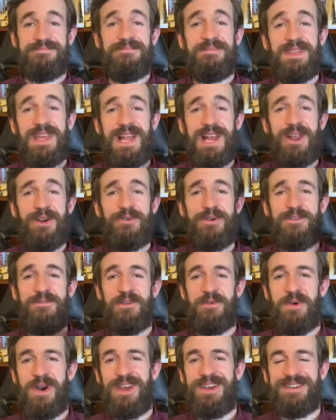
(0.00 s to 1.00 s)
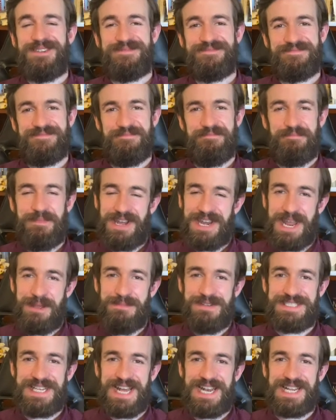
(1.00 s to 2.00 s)
Hello everyone, my name
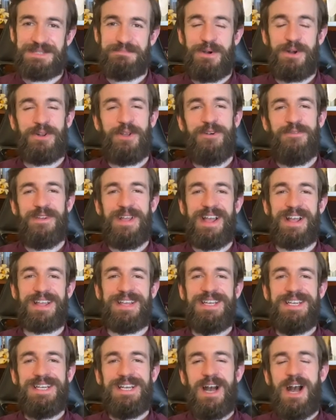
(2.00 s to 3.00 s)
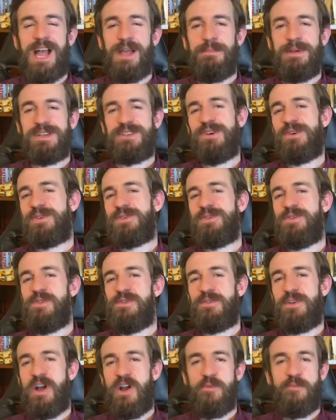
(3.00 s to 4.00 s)
is Alex Bartkowiak. I'm a doctor of
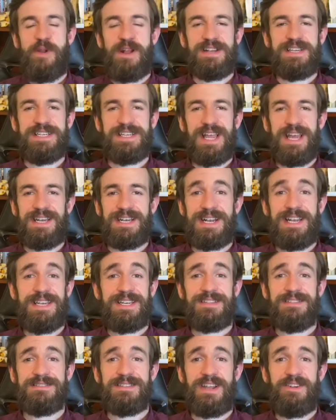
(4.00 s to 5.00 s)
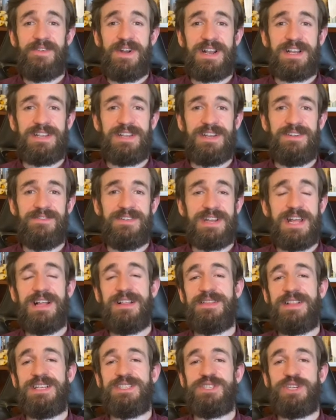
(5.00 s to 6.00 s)
chiropractic and clinical director at
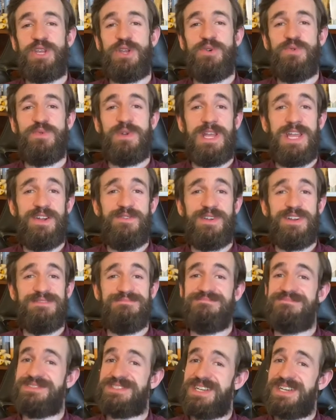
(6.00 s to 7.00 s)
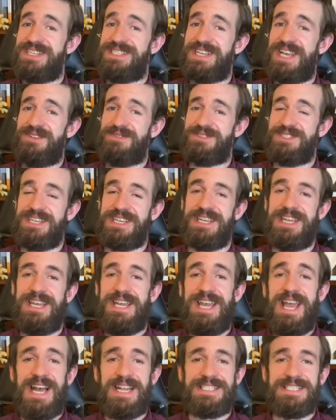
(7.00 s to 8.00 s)
Health HQ here in sunny Southsea.
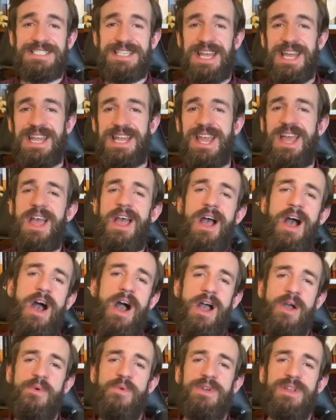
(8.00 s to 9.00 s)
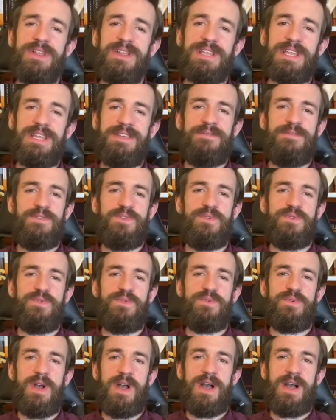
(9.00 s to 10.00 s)
And today I want to give
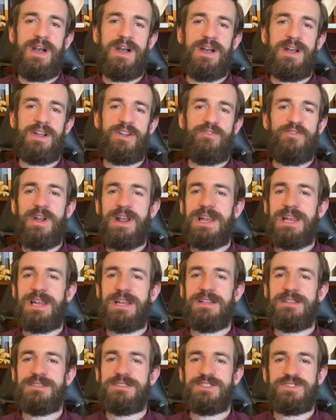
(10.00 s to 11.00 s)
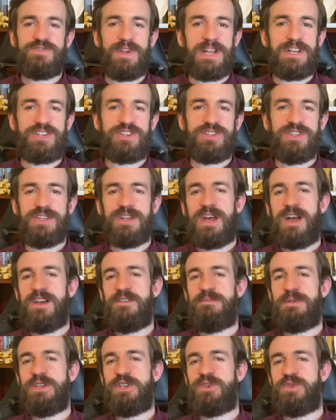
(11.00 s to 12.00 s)
you a great little stretch that I've
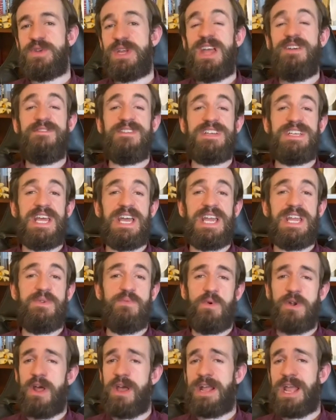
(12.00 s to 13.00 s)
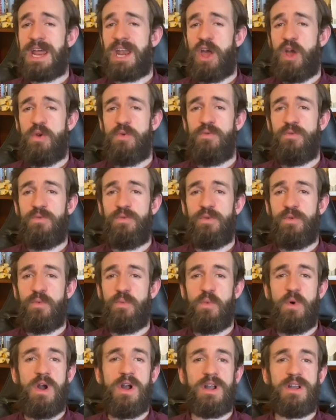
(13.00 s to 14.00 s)
been doing every day when I get home from
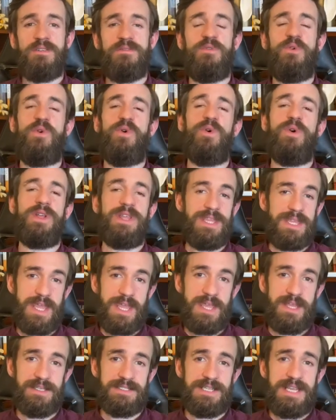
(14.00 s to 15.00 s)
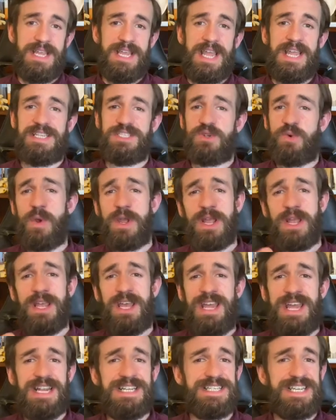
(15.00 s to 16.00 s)
work for years. It's quick,
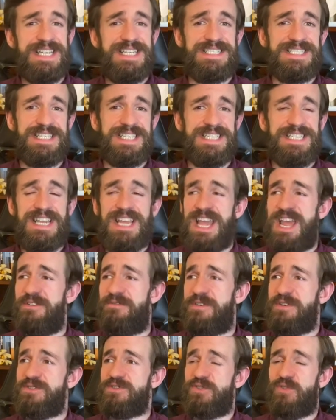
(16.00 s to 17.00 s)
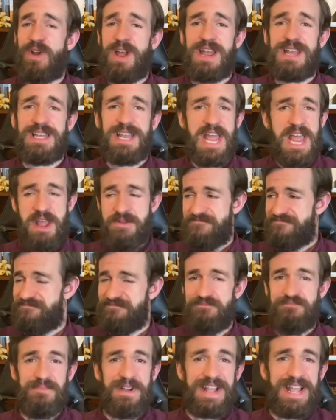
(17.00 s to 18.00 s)
it's easy, it feels great.
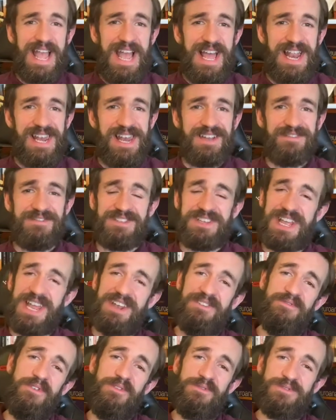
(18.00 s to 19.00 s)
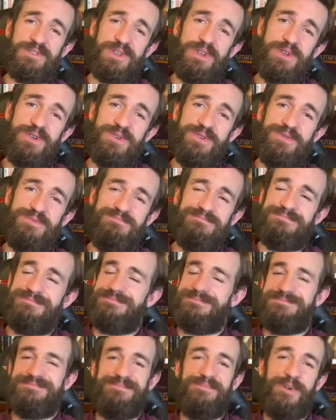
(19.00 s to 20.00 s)
My cat likes to get involved too.
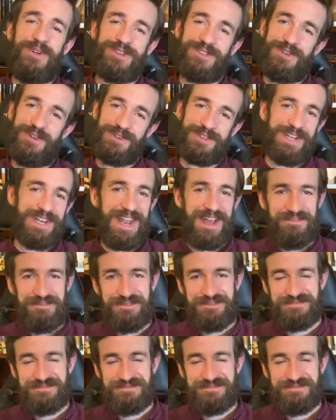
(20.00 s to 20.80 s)
What's not to love?